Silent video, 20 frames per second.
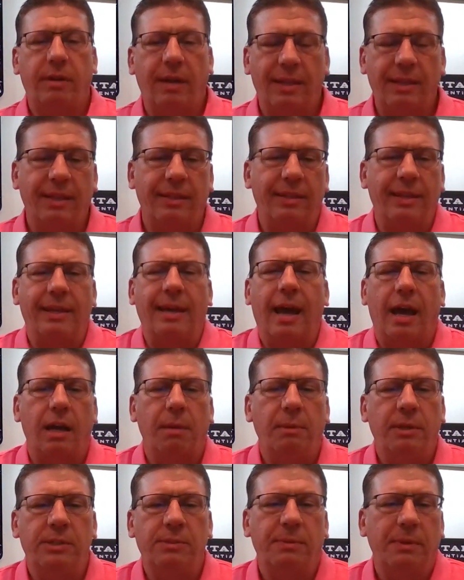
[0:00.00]
I think the
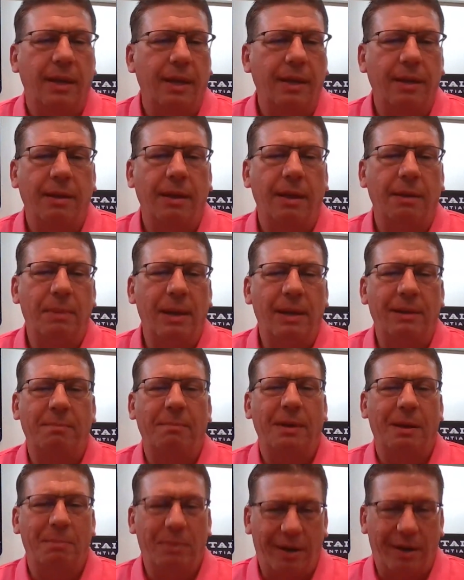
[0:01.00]
economy's been a,
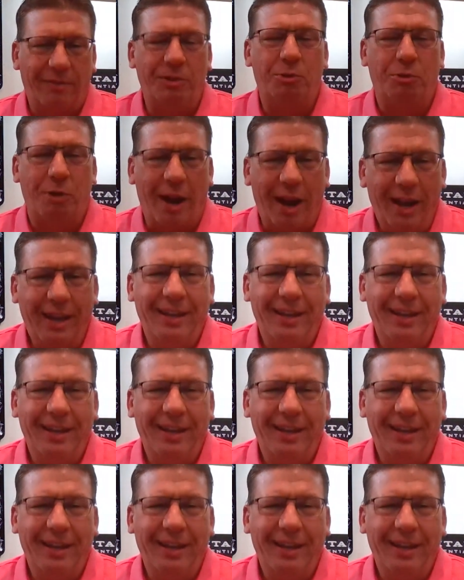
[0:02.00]
a bit of a drag